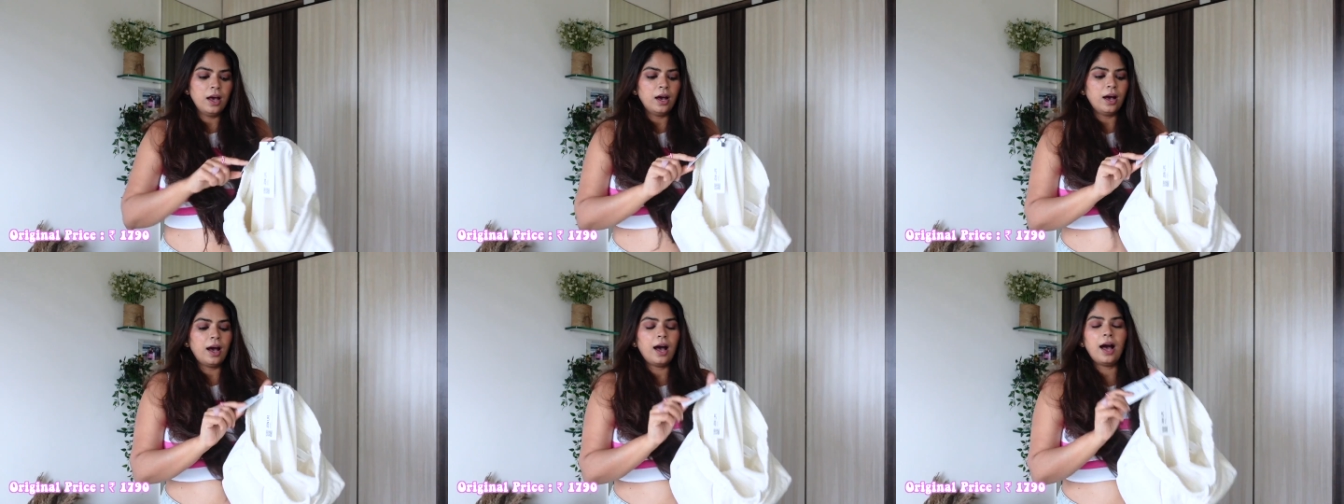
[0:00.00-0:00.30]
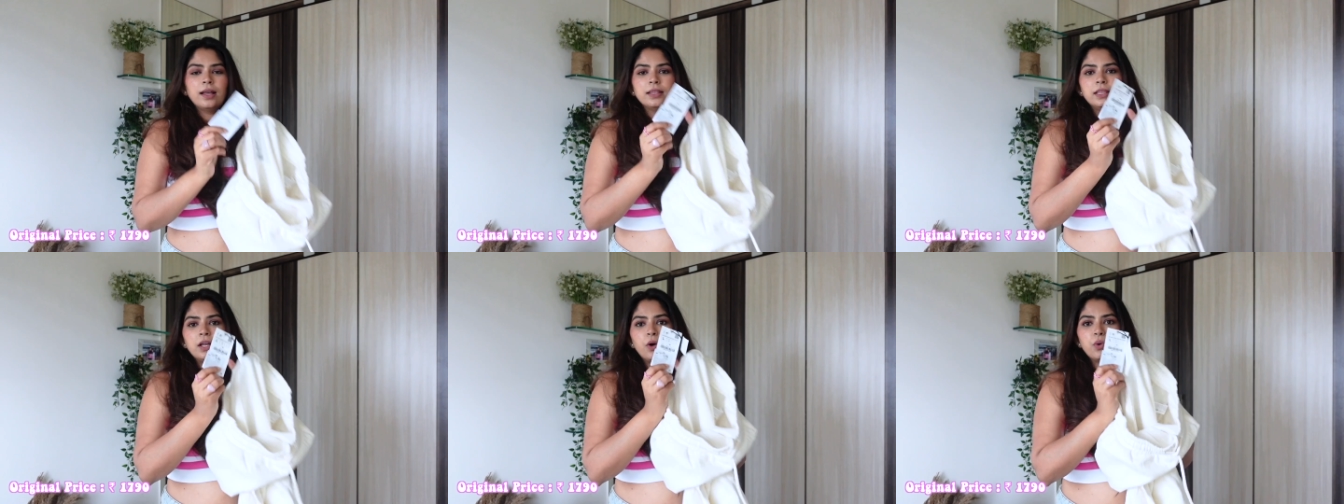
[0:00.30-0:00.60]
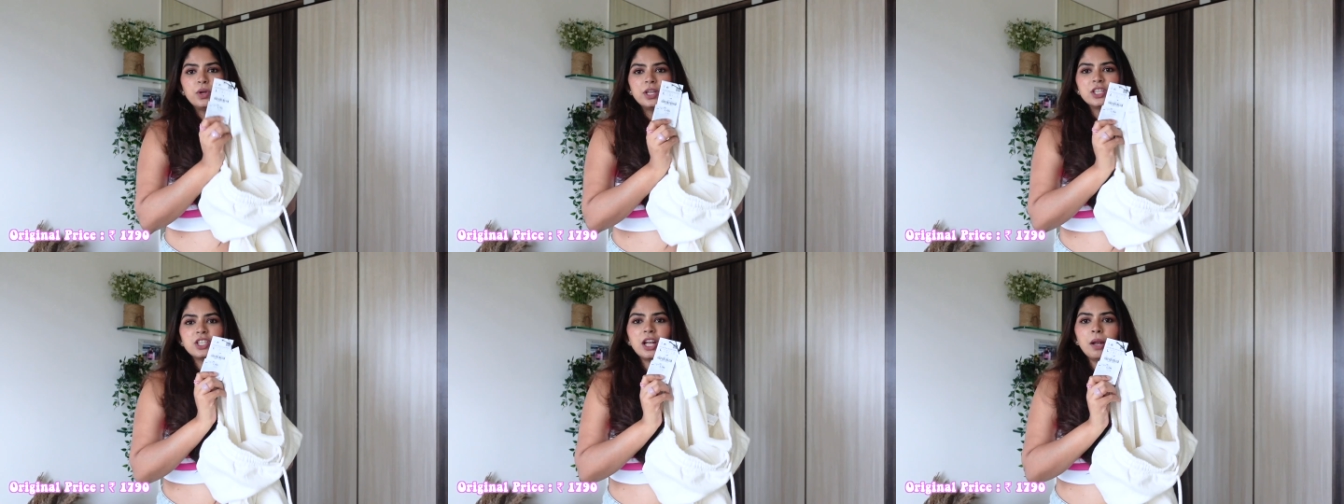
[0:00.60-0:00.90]
The
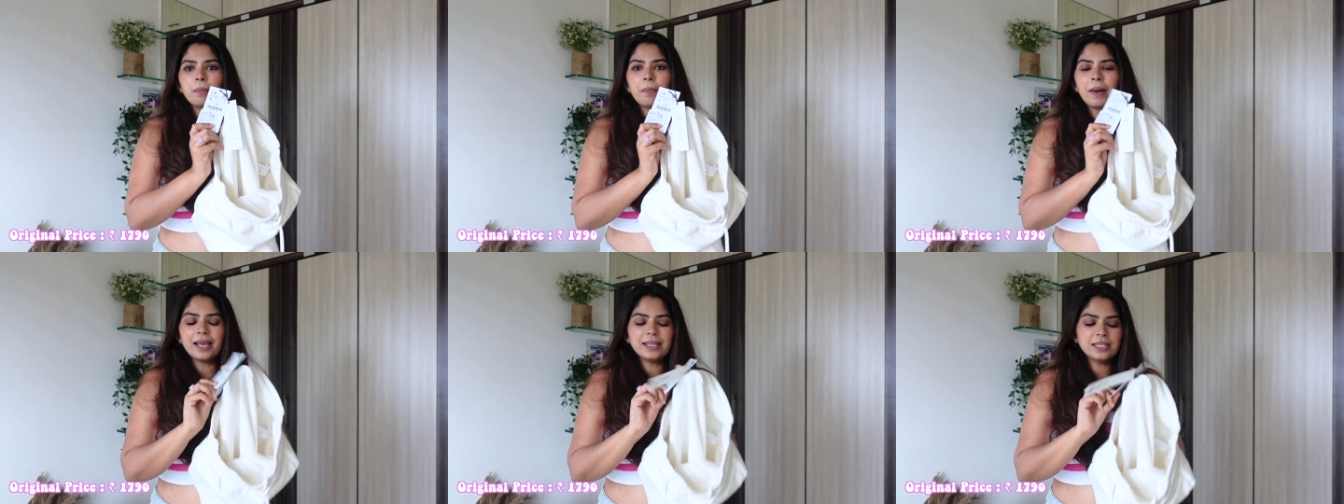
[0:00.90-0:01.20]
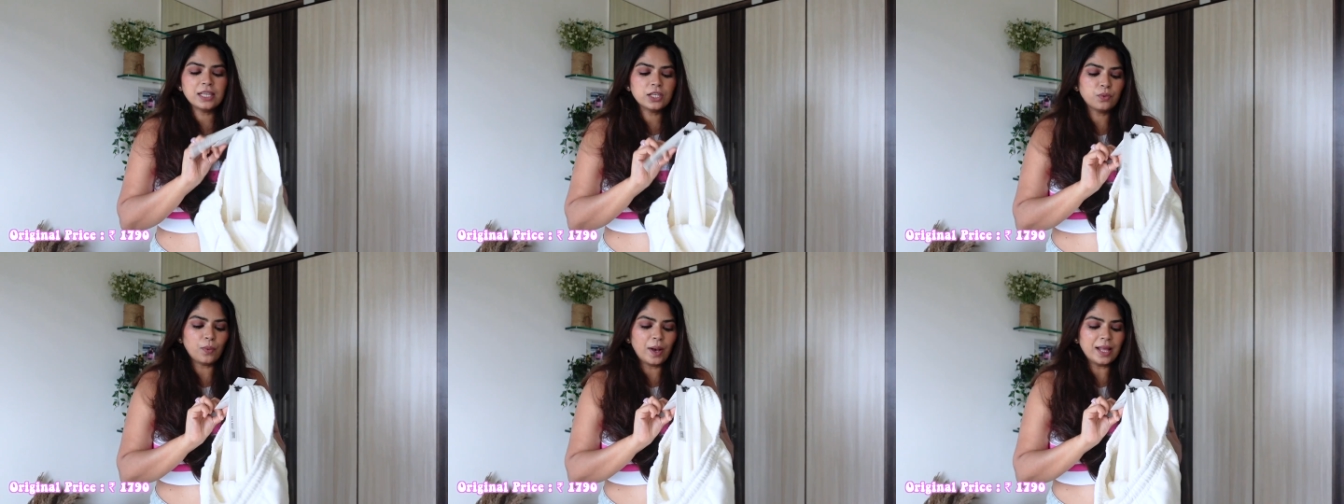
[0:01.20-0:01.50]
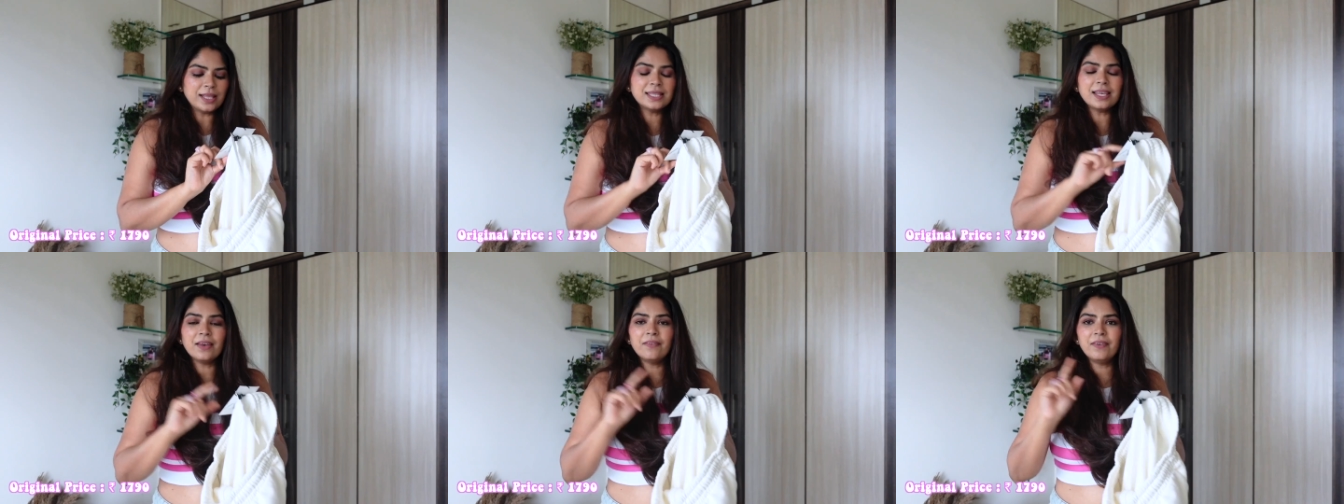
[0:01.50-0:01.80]
original price is
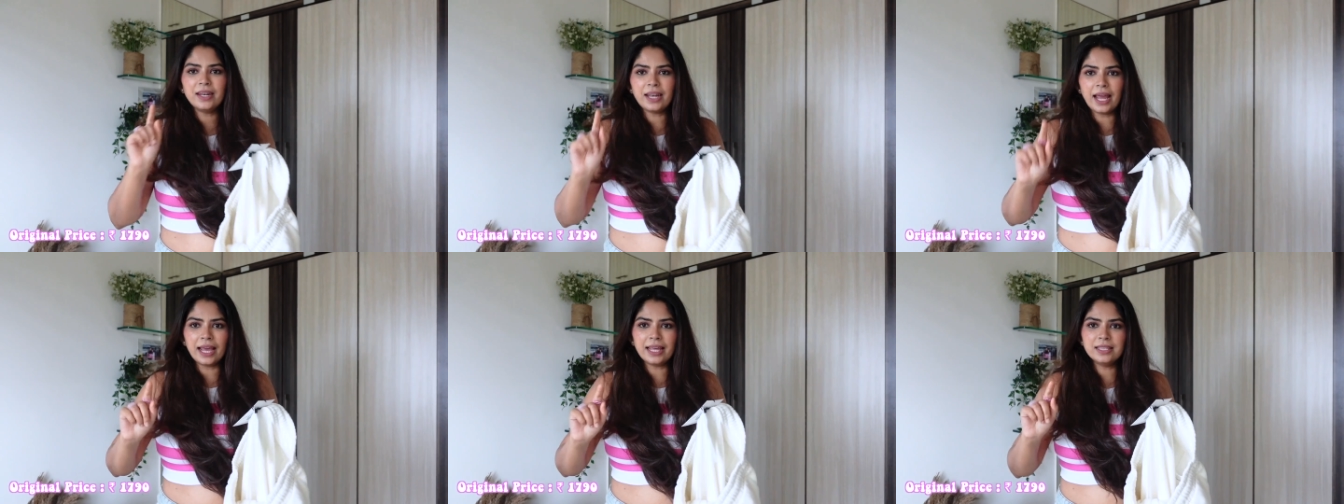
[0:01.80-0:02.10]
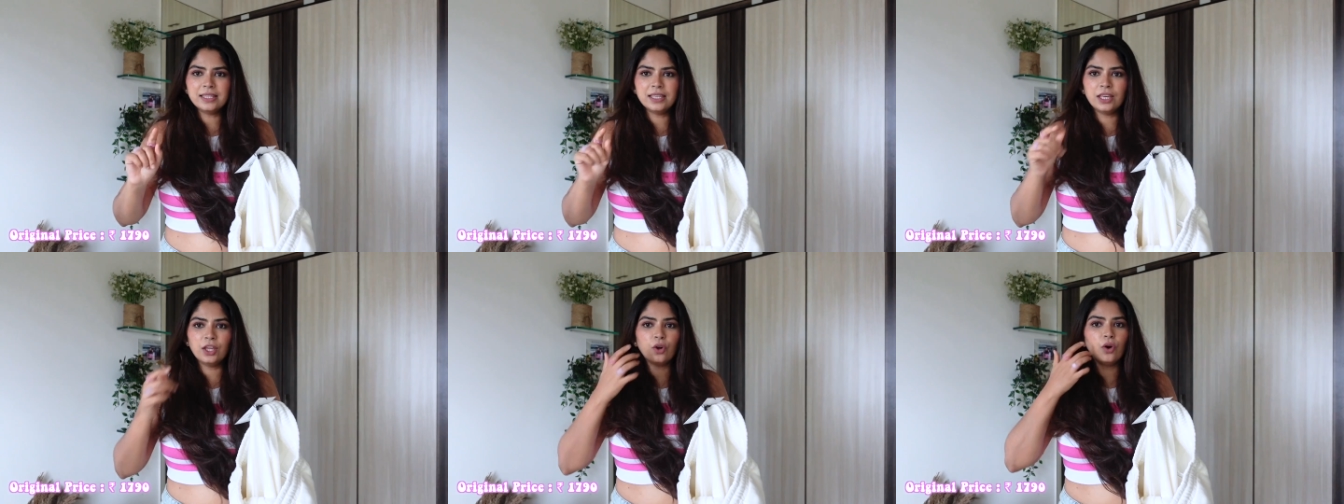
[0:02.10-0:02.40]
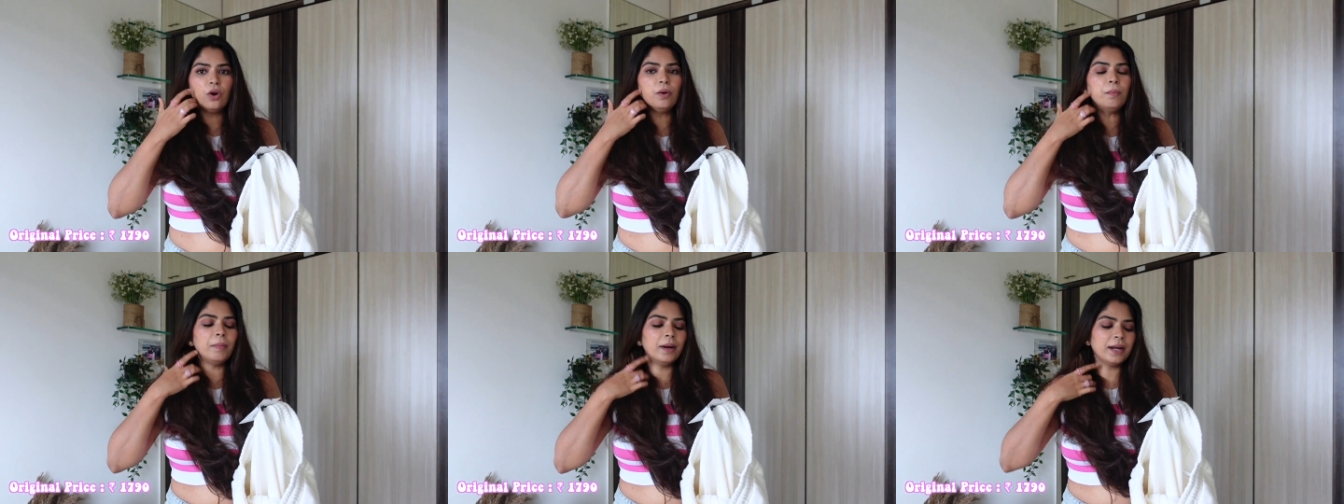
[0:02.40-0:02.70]
1790,
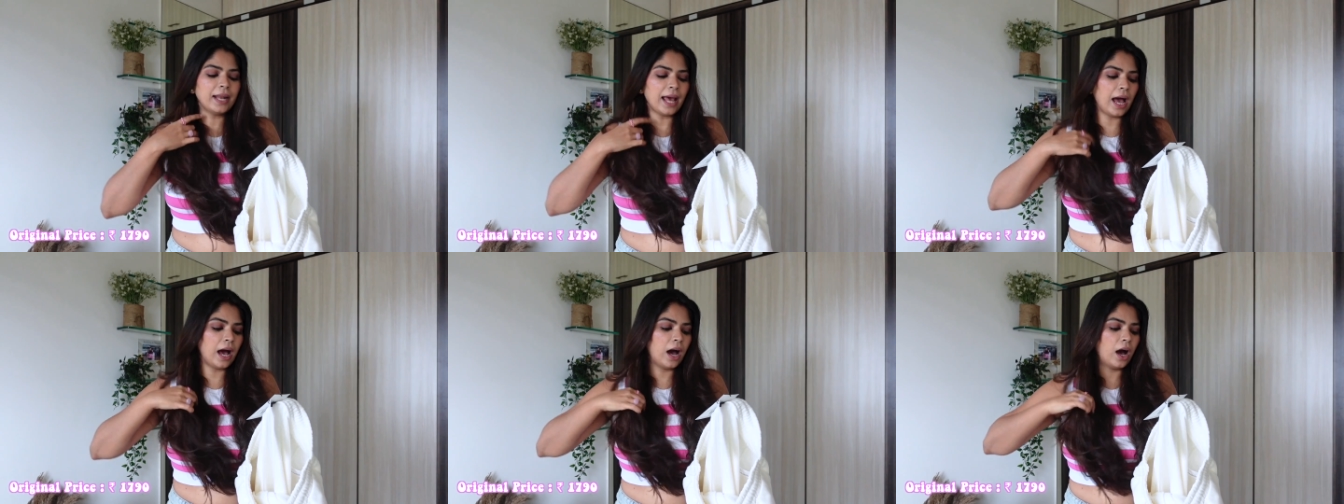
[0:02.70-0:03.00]
but